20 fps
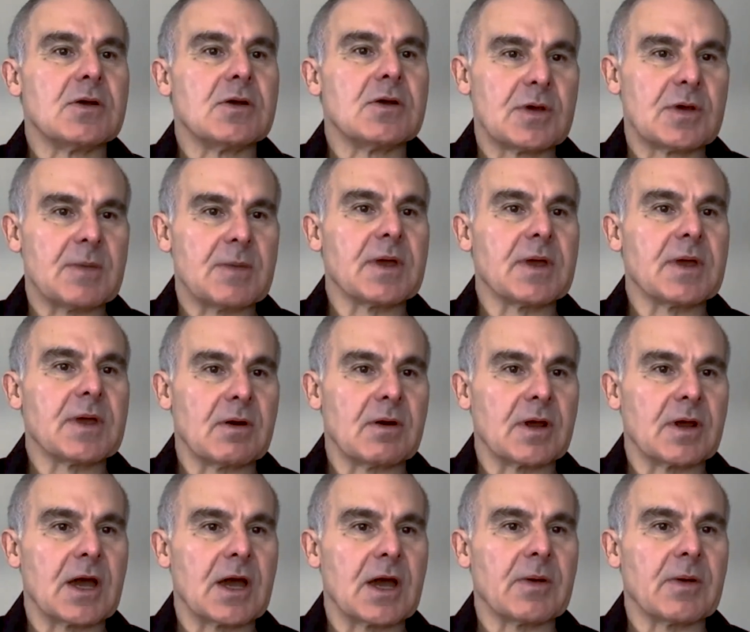So how are you keeping
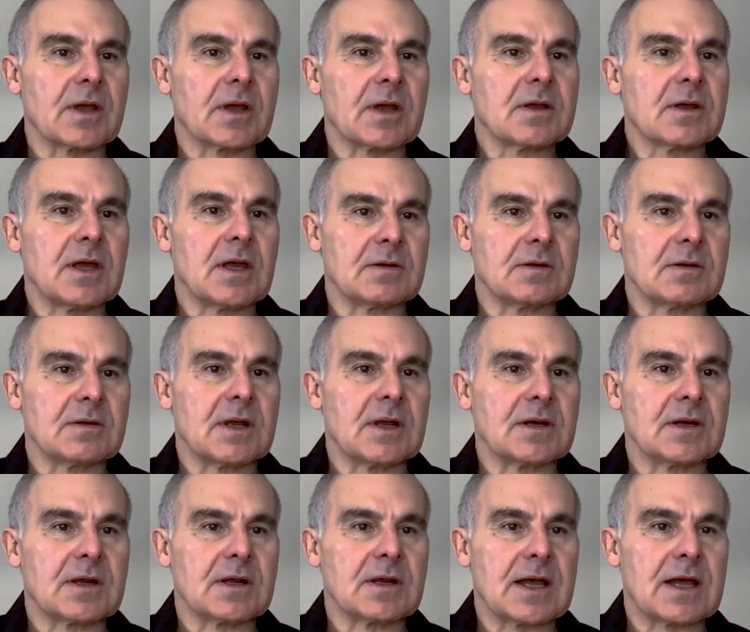on going in
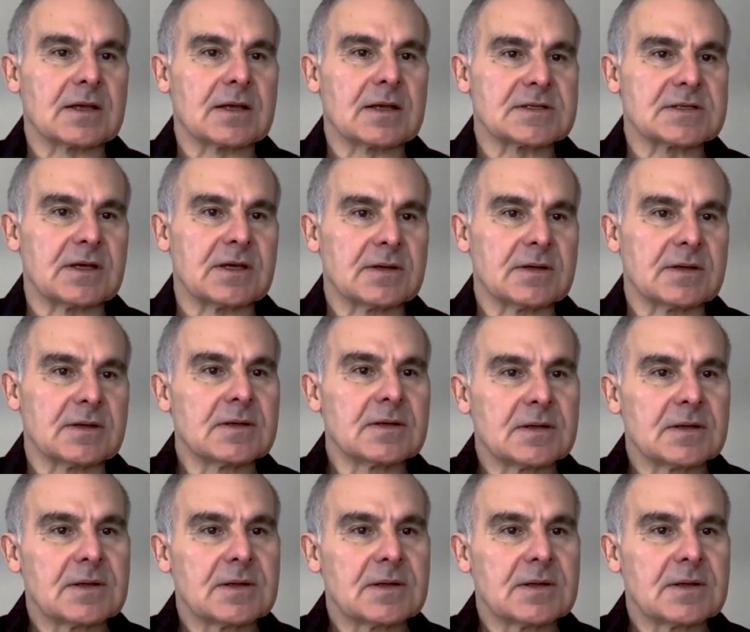the Galaxy?